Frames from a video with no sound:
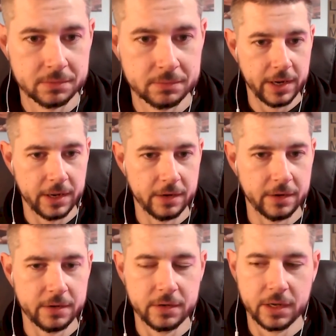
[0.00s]

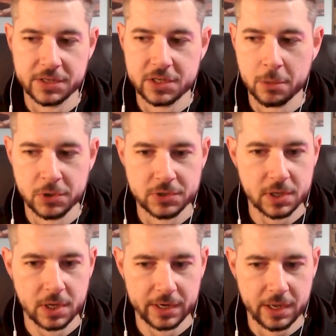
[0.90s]
And it's
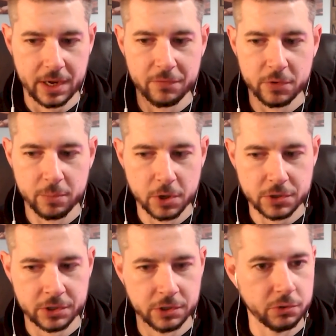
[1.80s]
almost like every
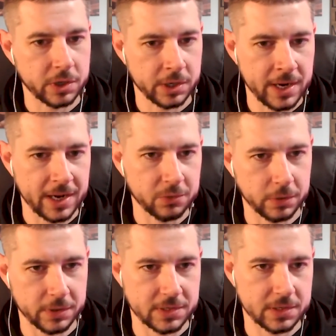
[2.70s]
person you connect
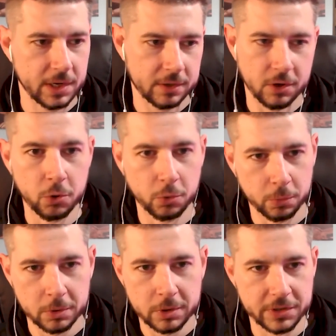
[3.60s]
with is like,
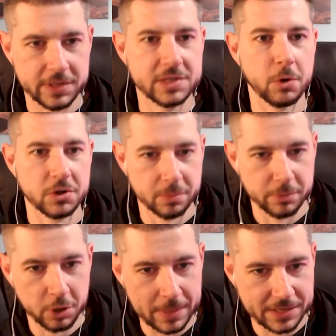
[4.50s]
oh, could this person
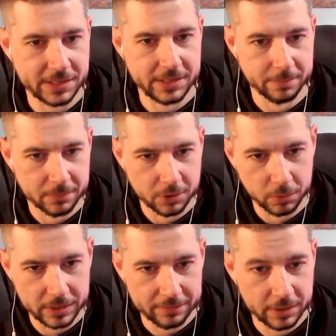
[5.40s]
be on my team or
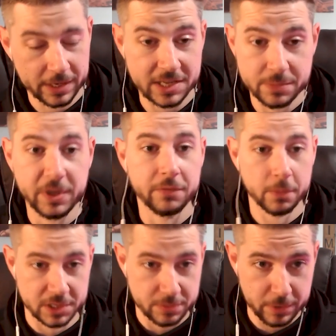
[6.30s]
whatever? And I speak
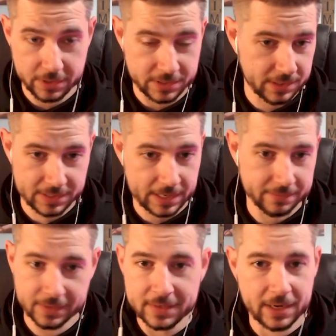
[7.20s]
from experience in this.
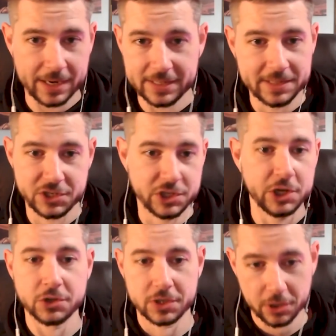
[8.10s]
I did this
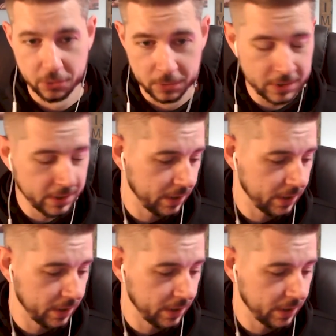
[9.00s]
years ago.